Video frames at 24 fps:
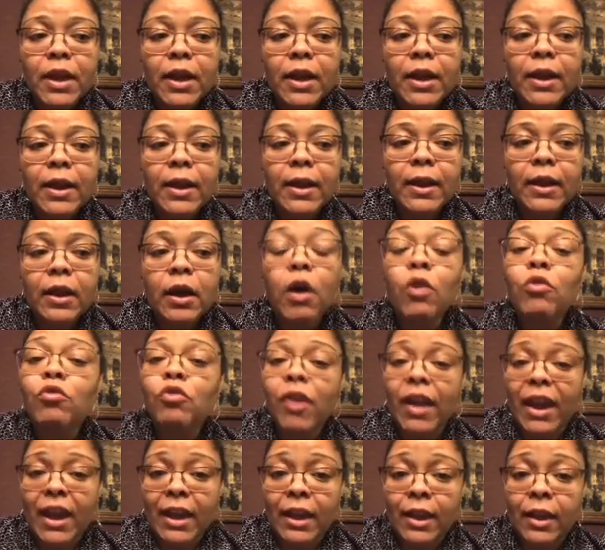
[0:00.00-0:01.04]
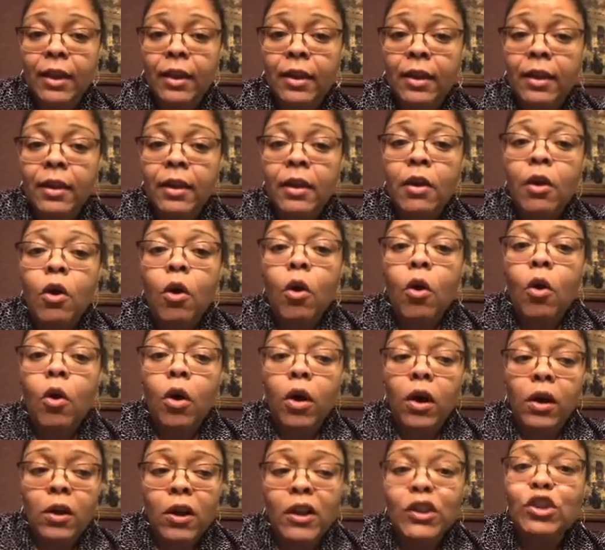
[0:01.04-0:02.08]
array
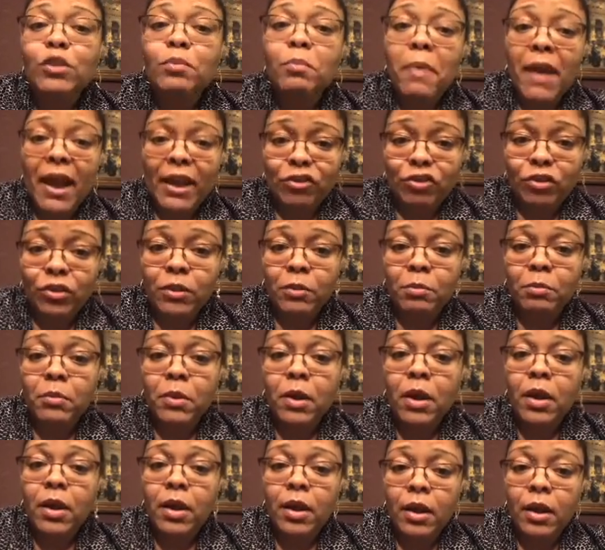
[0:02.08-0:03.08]
or a large spectrum